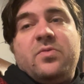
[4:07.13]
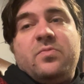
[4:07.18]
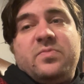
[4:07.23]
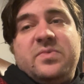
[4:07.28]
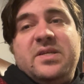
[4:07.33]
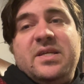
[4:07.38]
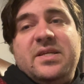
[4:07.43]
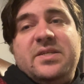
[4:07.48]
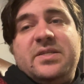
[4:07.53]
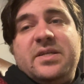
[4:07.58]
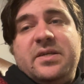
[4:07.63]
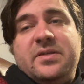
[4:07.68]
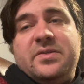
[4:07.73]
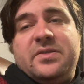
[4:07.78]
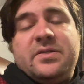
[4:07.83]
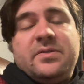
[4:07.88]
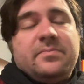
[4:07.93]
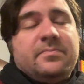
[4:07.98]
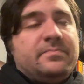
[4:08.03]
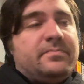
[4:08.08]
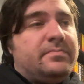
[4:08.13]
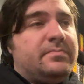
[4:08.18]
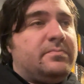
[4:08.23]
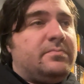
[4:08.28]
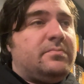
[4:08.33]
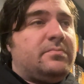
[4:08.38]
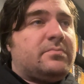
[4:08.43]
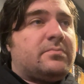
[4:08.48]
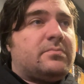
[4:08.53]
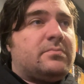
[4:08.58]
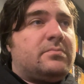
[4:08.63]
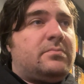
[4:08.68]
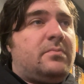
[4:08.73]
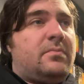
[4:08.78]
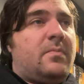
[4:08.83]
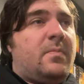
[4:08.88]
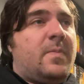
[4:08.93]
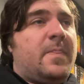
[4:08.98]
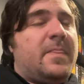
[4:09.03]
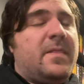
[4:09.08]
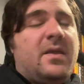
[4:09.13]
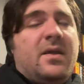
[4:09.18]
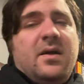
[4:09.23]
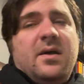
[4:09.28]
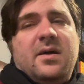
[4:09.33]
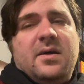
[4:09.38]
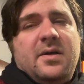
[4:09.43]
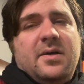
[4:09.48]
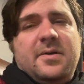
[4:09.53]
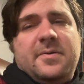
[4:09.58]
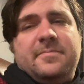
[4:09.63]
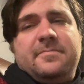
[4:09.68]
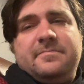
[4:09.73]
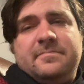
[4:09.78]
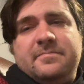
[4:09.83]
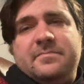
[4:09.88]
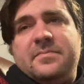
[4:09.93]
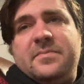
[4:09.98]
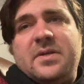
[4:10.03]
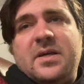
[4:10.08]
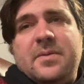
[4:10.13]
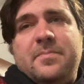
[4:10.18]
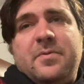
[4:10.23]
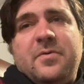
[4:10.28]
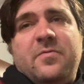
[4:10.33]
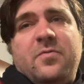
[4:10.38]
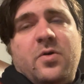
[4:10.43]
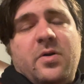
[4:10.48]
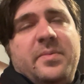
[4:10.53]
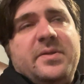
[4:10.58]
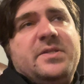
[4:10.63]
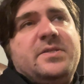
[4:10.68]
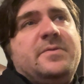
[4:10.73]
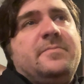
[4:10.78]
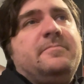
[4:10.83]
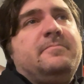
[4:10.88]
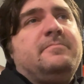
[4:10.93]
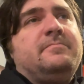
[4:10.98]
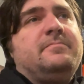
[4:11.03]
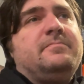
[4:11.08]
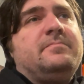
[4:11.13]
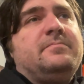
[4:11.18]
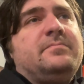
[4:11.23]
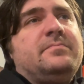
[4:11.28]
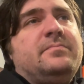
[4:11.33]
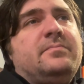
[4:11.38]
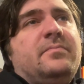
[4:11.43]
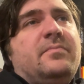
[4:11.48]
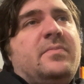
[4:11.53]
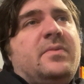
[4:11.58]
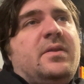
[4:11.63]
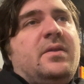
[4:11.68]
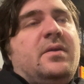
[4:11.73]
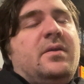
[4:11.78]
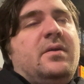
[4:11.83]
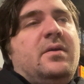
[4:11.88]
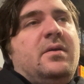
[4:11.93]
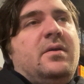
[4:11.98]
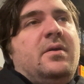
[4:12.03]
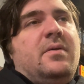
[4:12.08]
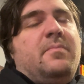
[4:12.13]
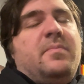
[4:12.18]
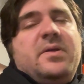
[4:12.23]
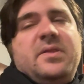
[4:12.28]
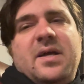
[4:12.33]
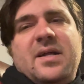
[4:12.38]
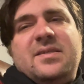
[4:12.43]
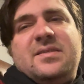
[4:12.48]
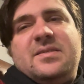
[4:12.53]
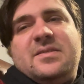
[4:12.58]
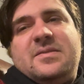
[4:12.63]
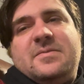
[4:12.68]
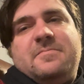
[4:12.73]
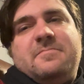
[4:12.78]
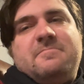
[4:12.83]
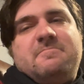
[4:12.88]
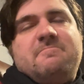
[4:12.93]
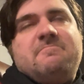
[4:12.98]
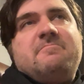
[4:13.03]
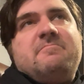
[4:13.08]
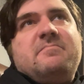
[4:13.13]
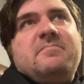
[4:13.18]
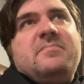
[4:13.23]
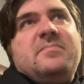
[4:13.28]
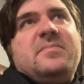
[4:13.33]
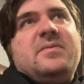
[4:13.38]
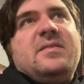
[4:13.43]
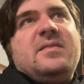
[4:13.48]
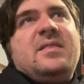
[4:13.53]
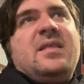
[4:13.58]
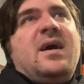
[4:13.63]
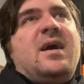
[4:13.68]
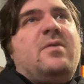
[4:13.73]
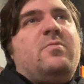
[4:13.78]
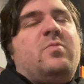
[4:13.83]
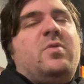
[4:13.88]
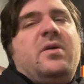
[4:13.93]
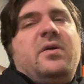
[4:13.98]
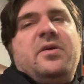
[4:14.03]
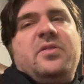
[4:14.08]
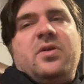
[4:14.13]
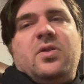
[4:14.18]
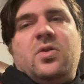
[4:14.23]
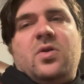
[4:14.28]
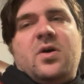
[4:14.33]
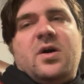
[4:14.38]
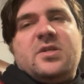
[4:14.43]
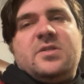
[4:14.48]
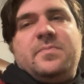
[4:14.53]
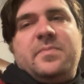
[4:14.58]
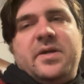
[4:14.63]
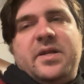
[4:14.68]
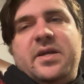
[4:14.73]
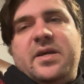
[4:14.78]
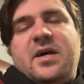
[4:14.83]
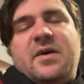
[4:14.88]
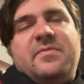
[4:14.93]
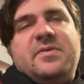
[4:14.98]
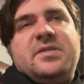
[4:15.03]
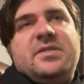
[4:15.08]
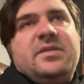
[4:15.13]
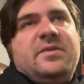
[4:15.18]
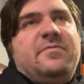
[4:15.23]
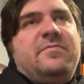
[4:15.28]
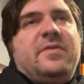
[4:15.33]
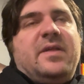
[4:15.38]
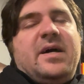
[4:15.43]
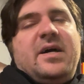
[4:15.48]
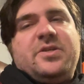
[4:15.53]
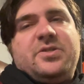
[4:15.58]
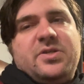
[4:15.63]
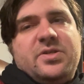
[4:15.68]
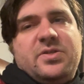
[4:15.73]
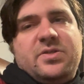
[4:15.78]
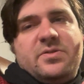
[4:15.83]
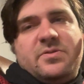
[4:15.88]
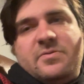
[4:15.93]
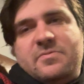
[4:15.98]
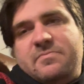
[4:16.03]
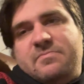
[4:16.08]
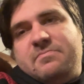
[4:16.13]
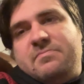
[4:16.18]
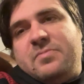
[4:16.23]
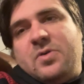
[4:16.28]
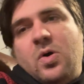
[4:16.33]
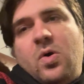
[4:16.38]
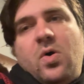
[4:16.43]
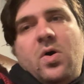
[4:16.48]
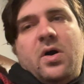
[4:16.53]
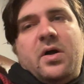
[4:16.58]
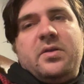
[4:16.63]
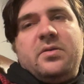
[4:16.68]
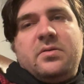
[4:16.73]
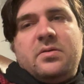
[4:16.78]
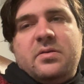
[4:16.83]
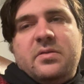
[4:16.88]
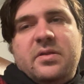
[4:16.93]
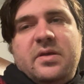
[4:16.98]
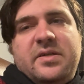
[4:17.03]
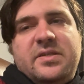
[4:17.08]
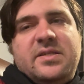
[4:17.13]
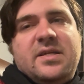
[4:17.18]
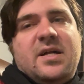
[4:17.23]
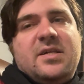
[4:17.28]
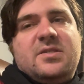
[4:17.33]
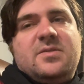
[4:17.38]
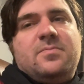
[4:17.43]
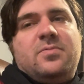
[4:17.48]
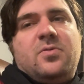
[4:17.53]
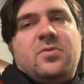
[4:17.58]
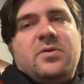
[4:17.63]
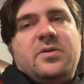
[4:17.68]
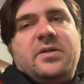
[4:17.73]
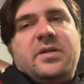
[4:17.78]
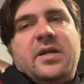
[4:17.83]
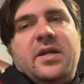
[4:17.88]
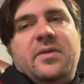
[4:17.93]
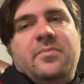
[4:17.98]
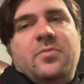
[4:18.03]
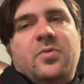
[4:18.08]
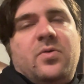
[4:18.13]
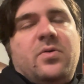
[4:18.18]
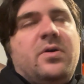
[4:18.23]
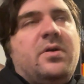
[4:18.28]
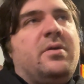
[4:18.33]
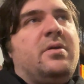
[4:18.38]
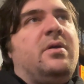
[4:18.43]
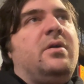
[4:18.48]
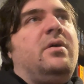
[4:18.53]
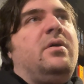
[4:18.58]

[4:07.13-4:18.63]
decent performance. But that's not really the lost media. Obviously, Flash is gone. It's not supported anymore.